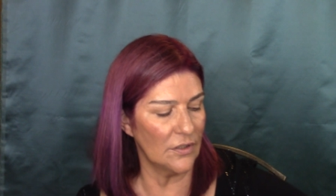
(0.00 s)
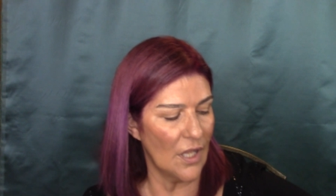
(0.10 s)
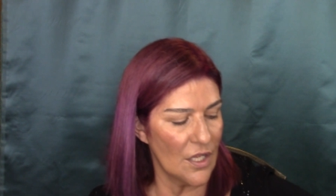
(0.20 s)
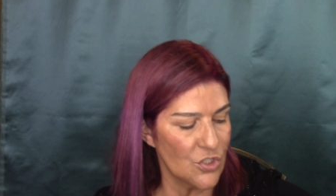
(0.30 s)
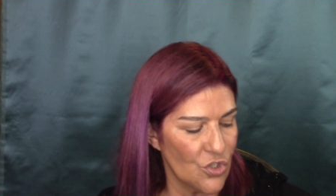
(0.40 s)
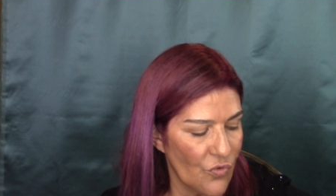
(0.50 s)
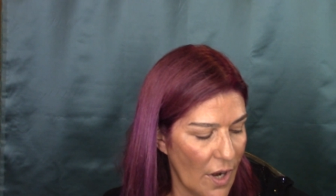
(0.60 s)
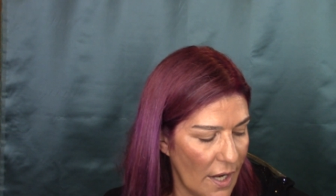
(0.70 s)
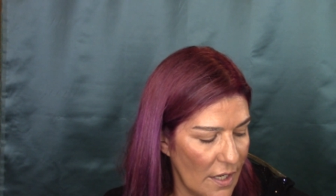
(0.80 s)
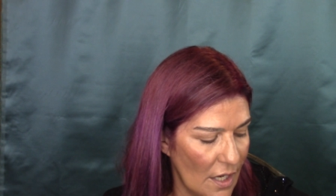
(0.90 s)

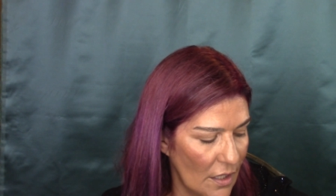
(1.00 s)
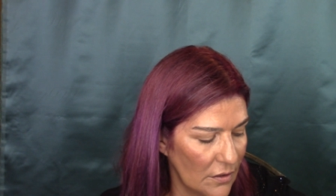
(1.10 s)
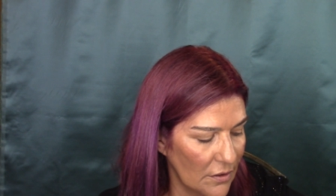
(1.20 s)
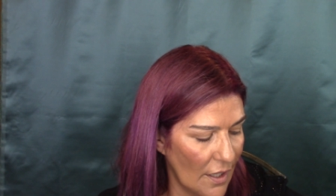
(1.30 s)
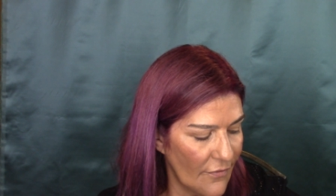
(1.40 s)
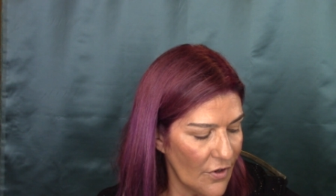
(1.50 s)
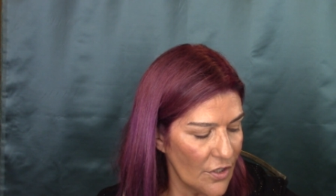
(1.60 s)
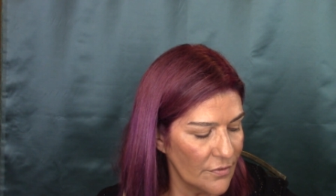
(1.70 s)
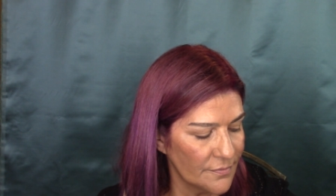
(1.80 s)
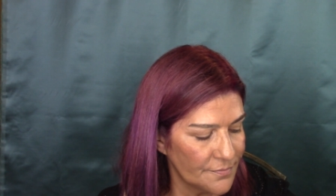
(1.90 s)
Lingerie
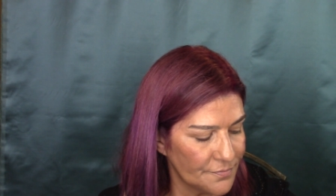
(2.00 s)
Lover.